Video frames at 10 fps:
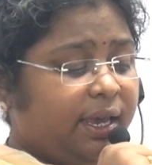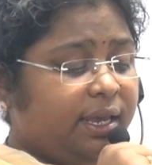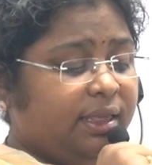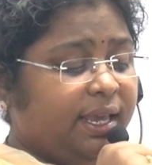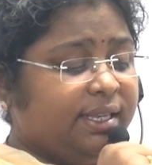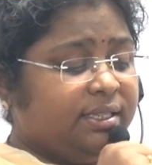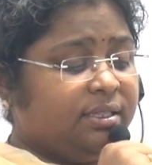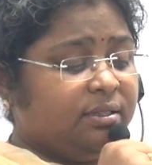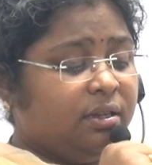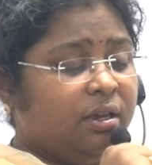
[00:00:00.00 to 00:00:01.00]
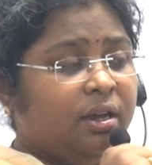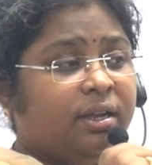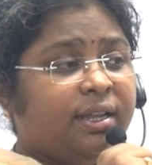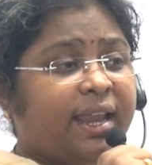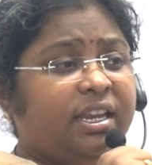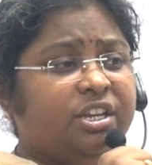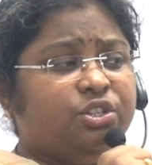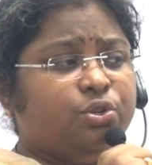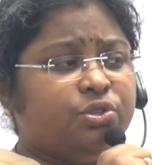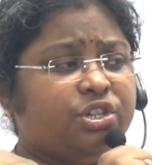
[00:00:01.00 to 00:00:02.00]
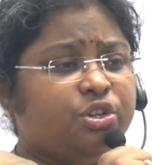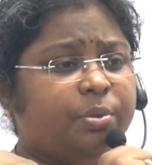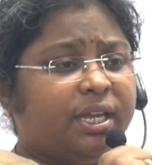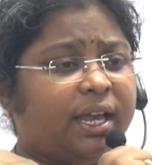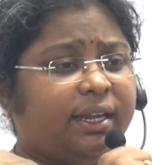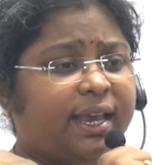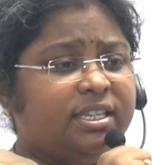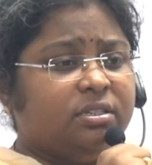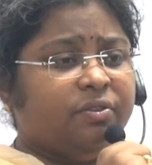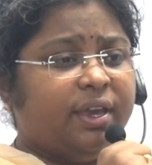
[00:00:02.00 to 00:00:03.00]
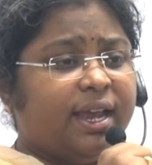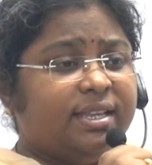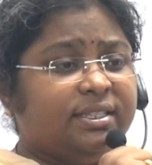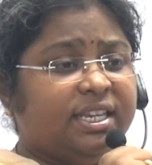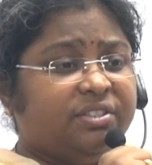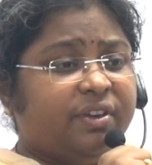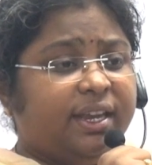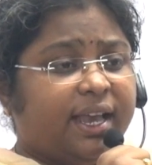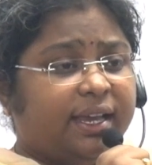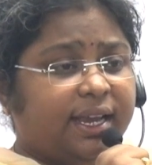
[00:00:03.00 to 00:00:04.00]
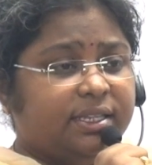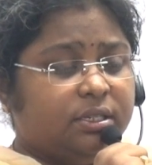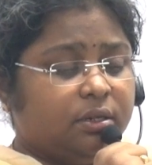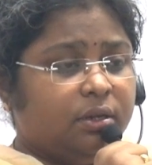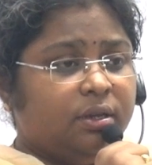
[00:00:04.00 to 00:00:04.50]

In this, 10 institutions should be recognized, whereas 6 were recognized.